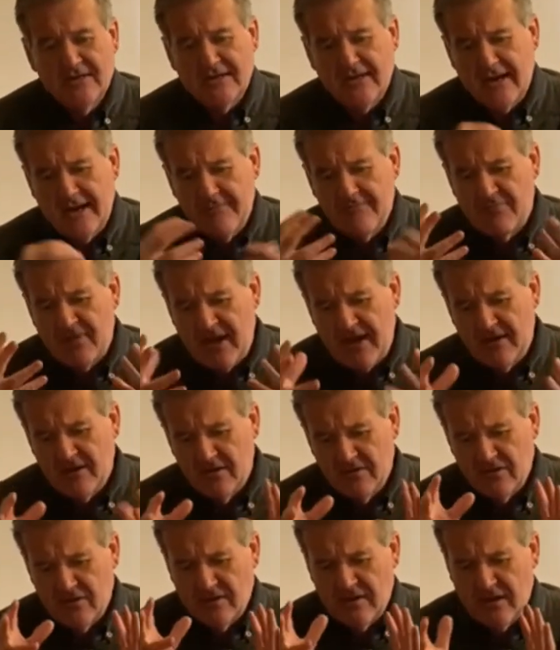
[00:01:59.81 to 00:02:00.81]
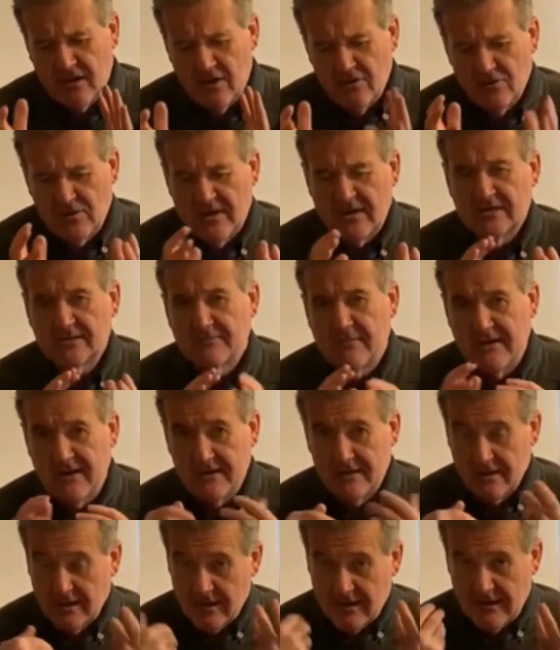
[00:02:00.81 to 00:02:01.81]
That oak has
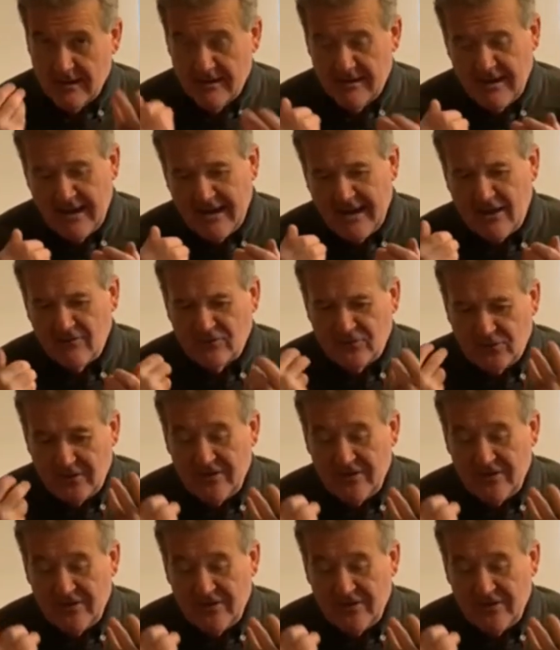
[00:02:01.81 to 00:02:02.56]
been allowed to